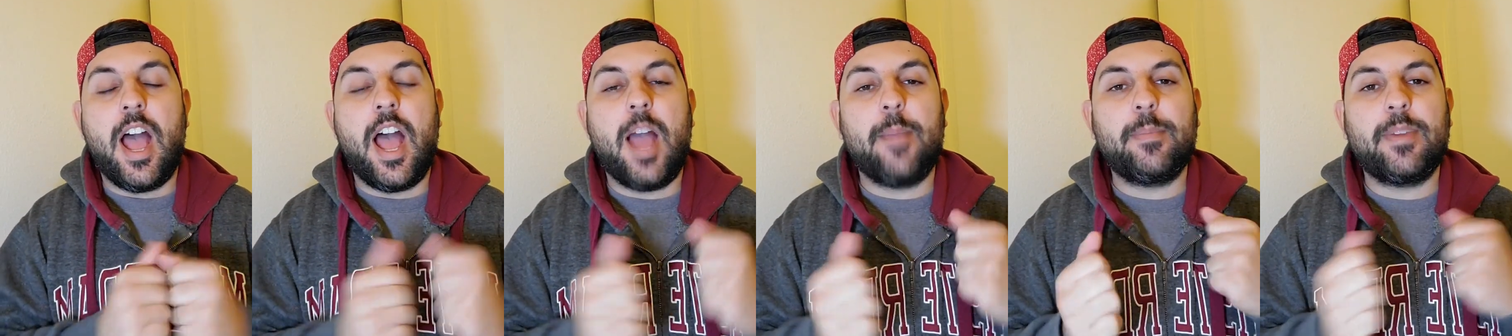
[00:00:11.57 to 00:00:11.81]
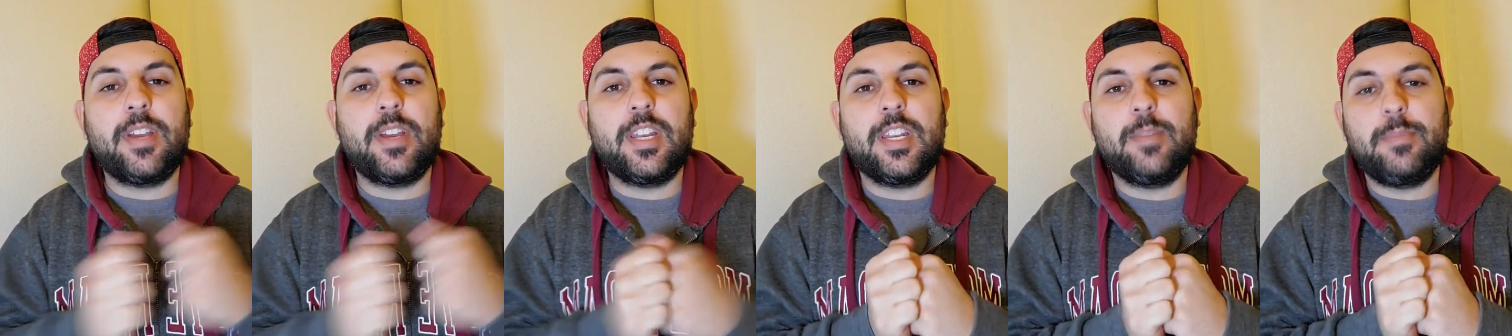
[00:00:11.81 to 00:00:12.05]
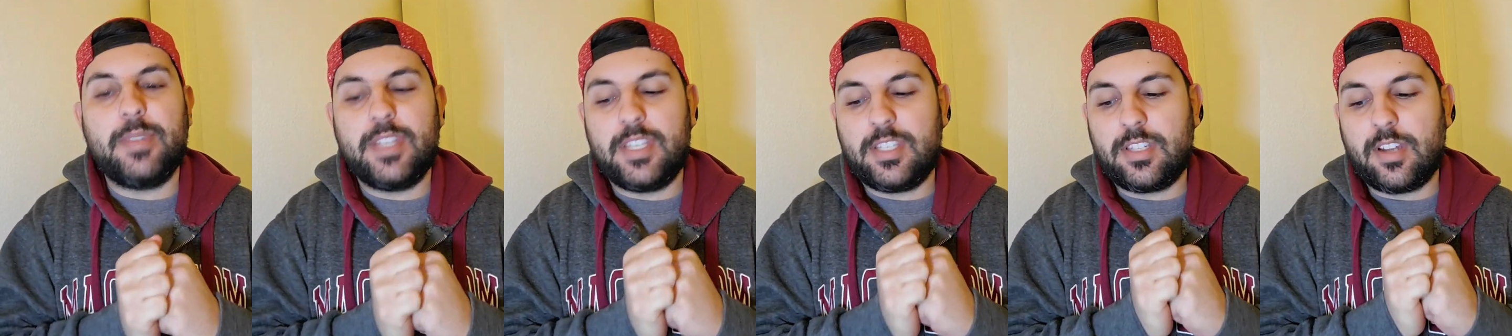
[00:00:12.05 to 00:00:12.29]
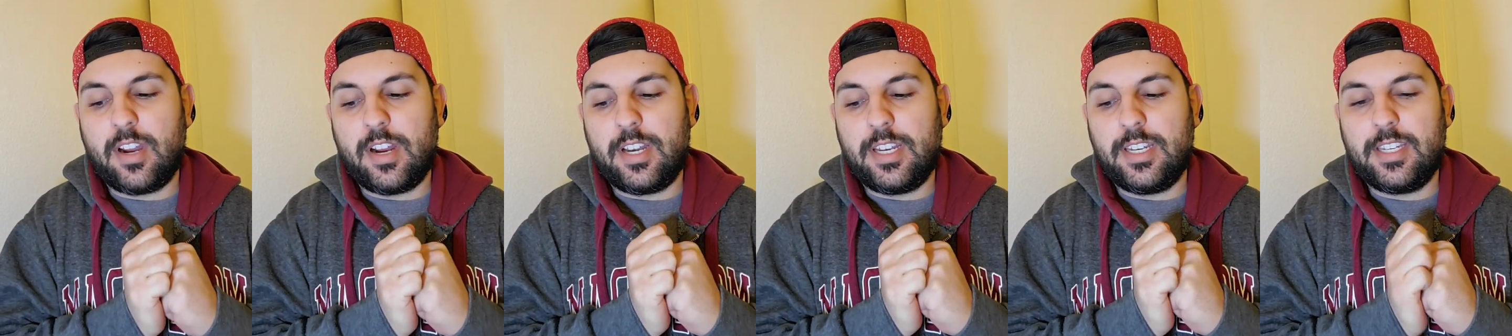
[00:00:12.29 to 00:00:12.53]
I'm going to be
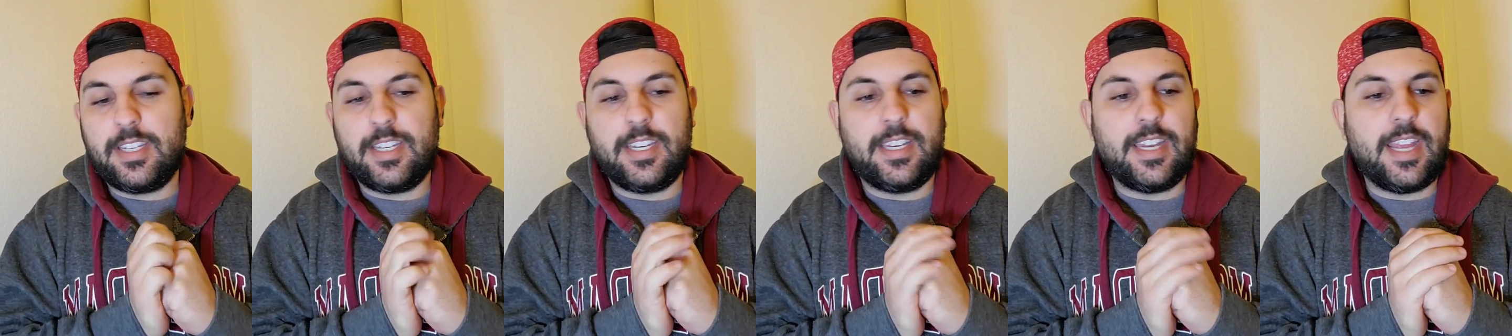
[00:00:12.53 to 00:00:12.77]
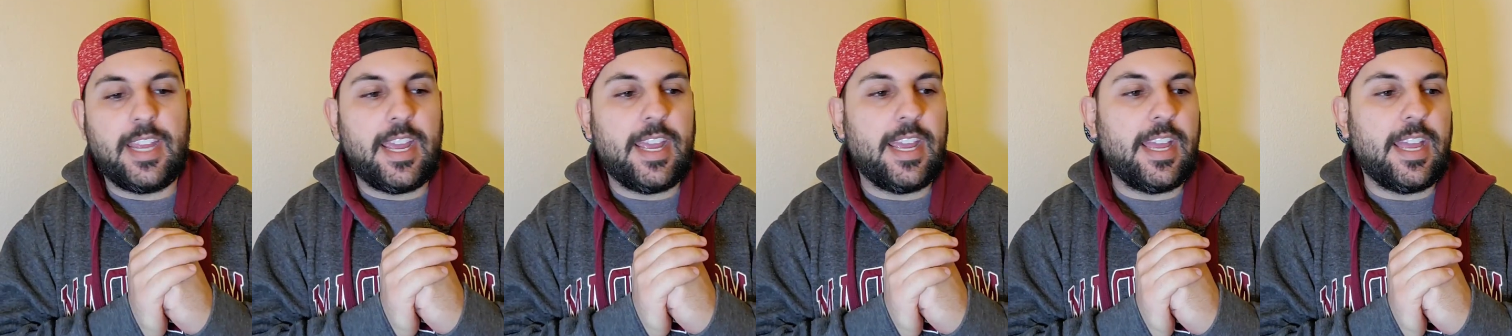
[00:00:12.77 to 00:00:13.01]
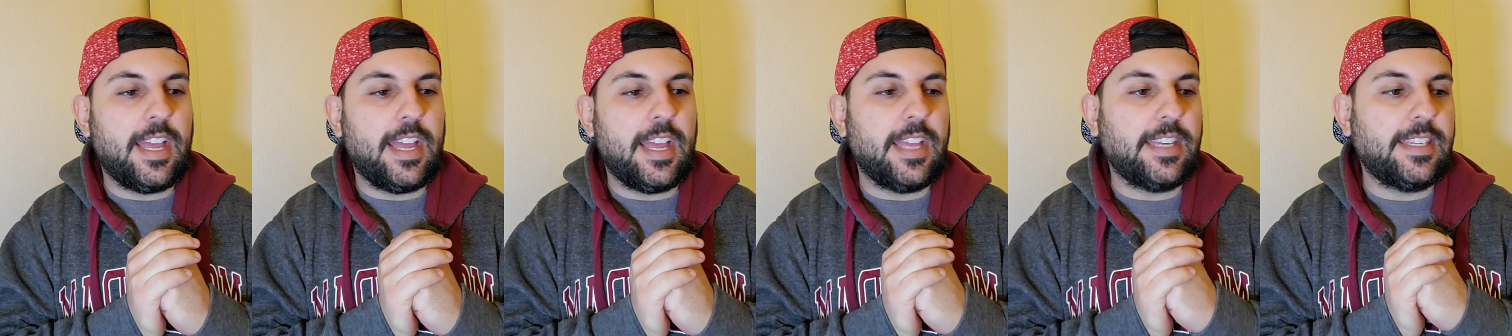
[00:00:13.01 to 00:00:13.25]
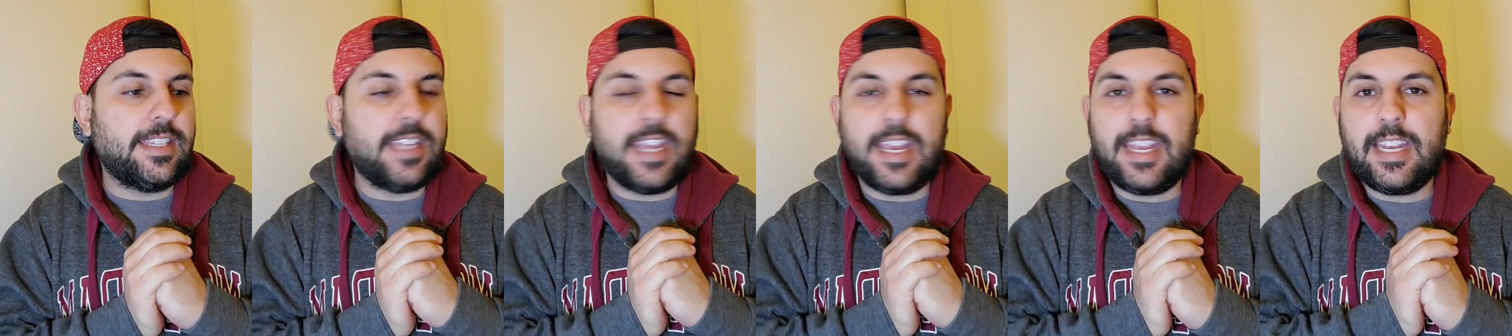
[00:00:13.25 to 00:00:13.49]
starting today a
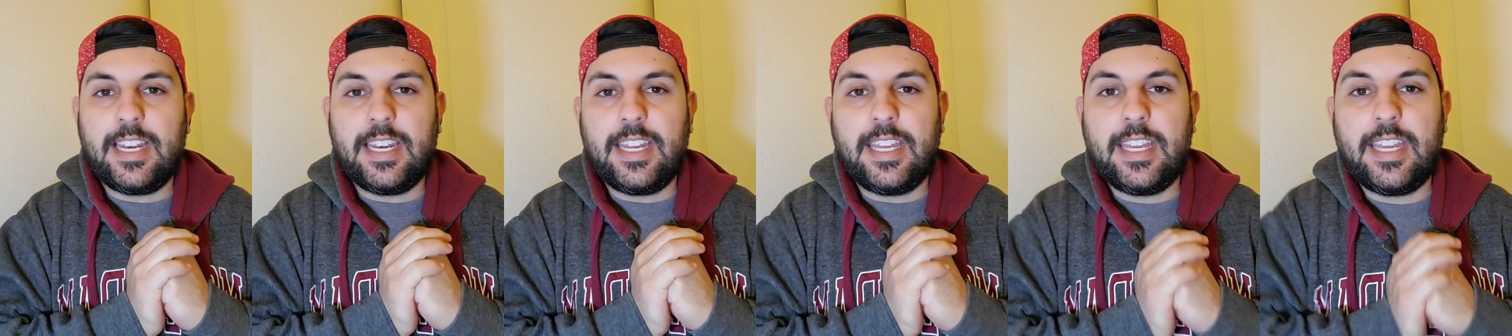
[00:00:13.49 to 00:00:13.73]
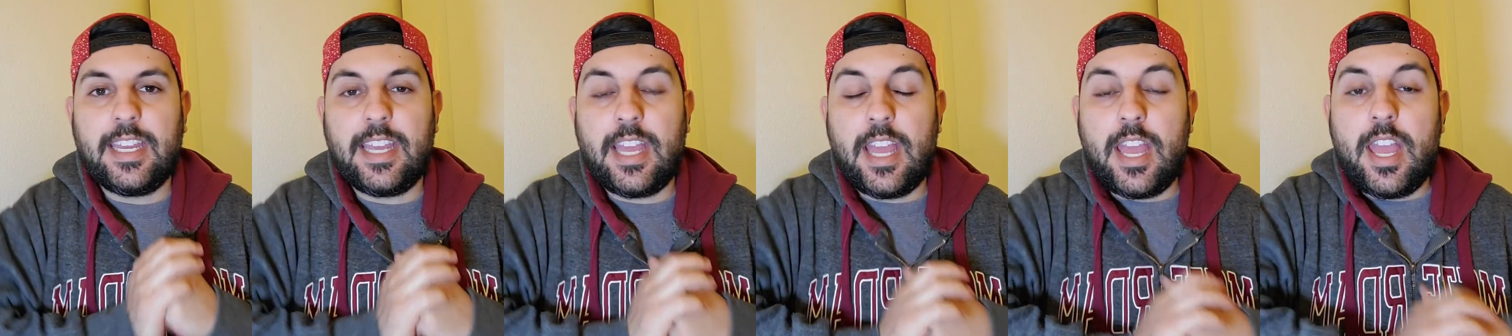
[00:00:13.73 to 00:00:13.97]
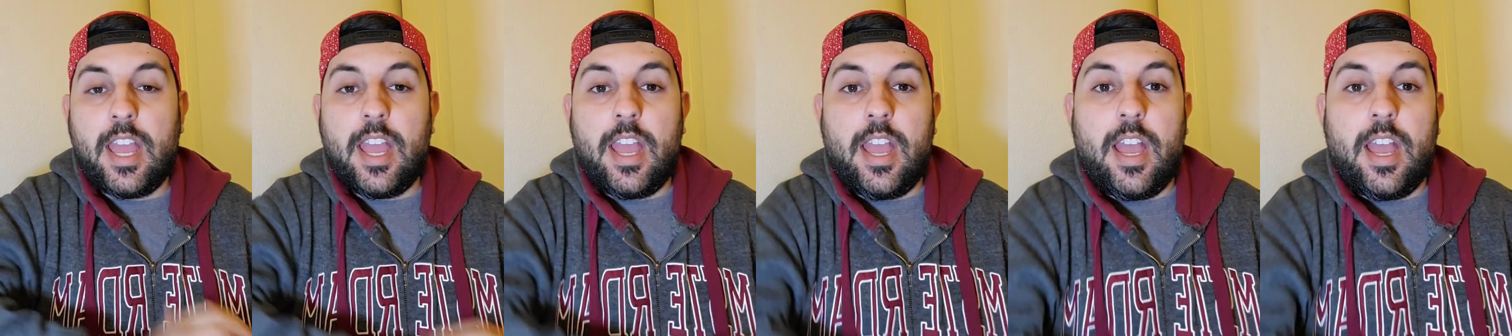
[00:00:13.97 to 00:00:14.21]
daily